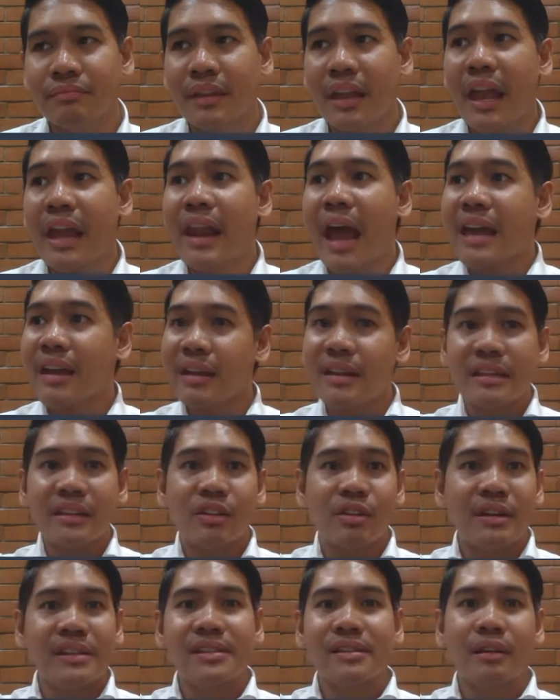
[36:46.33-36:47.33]
And I can
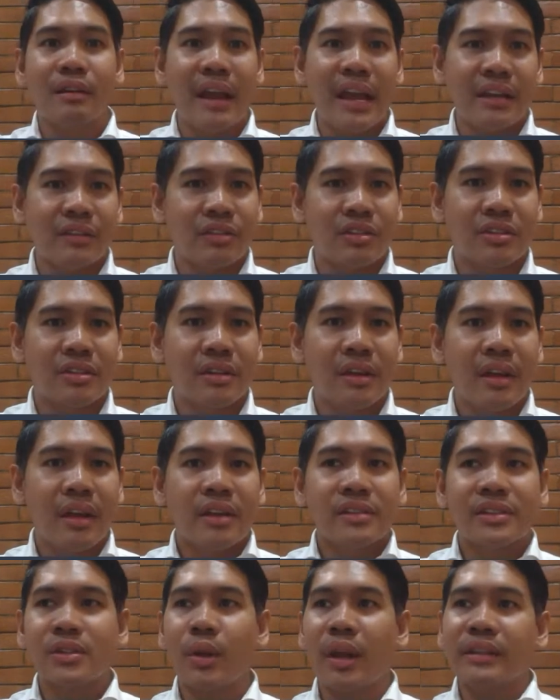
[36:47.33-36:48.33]
increase the range
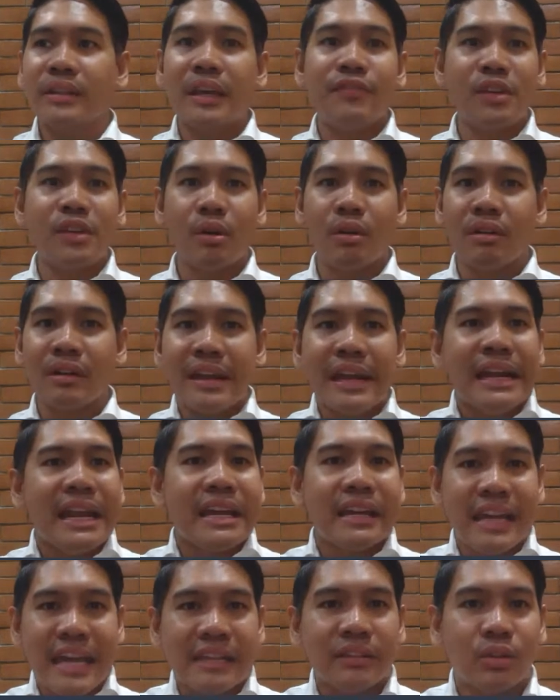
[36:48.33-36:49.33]
so that if you're really
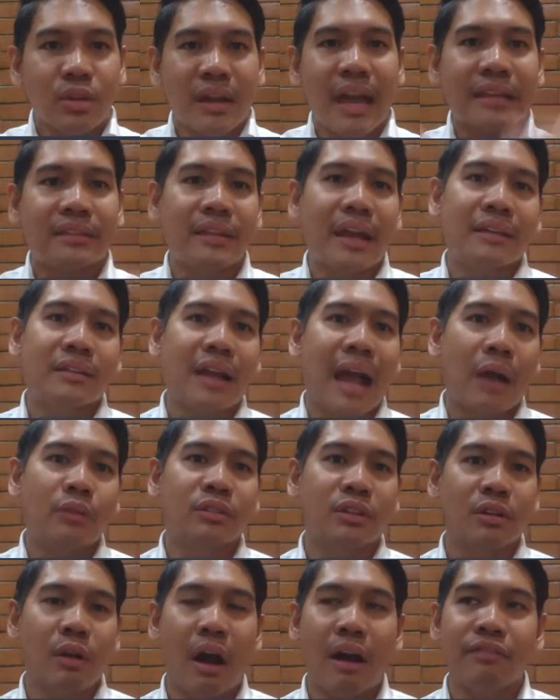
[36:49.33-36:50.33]
keen to get that
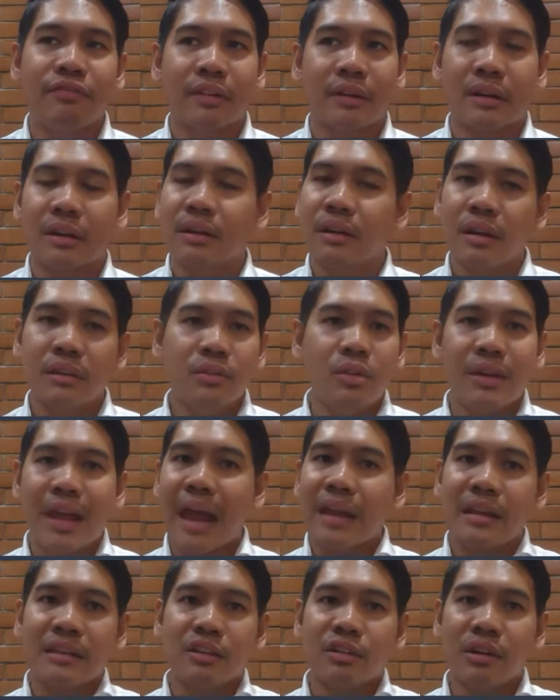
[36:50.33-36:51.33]
counter offer, you
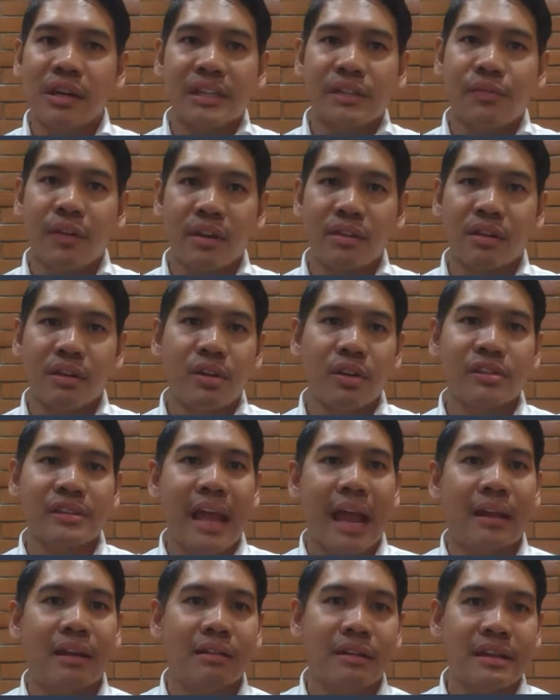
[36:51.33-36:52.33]
can increase further your
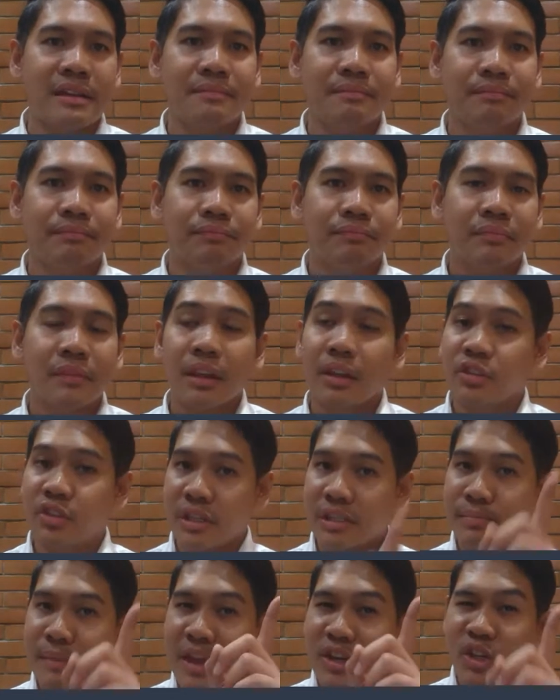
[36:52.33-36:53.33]
salary.
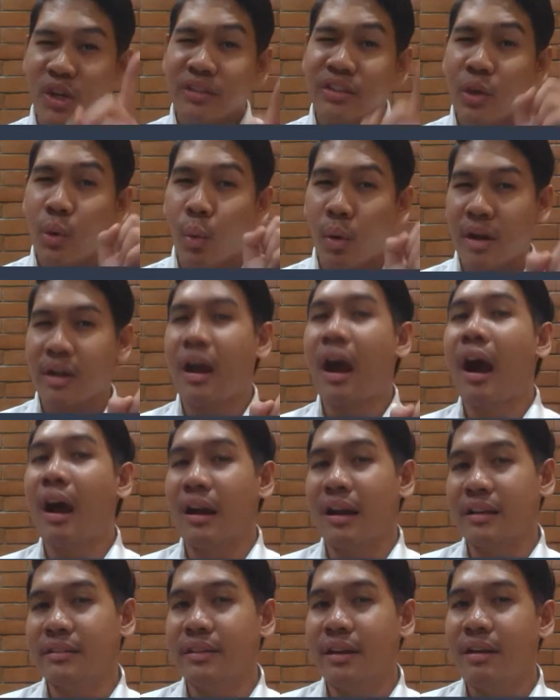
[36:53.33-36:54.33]
Just make sure that you work
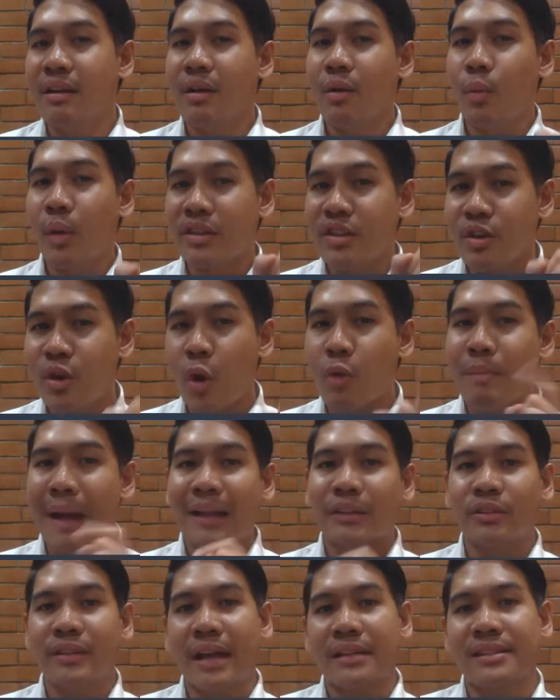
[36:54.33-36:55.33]
hard when you go
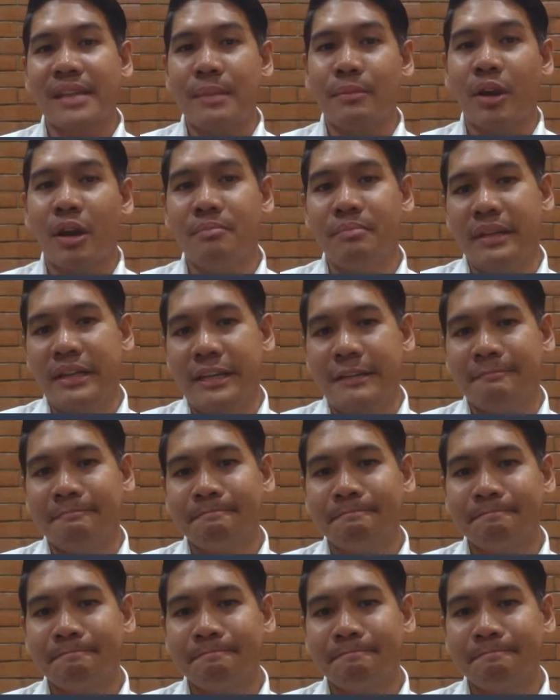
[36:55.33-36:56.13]
back to that same company.